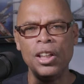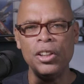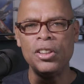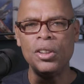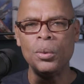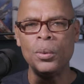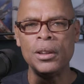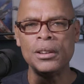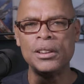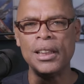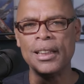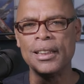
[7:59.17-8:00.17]
You don't want
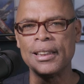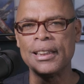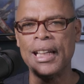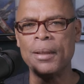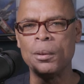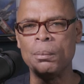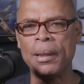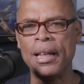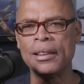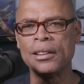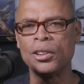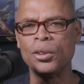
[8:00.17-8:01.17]
to check camera
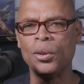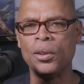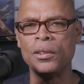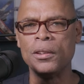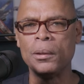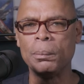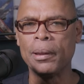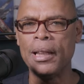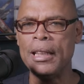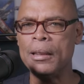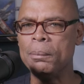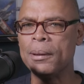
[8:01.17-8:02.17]
bag to go onto the
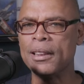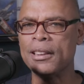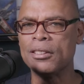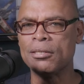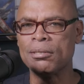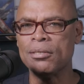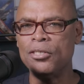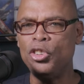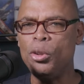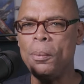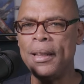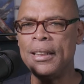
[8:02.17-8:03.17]
plane because
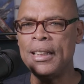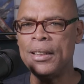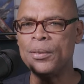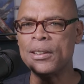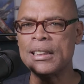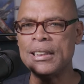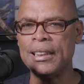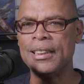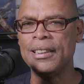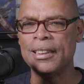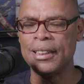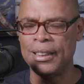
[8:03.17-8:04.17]
you may never see
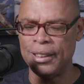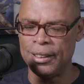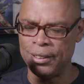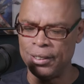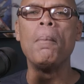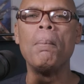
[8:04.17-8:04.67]
it again.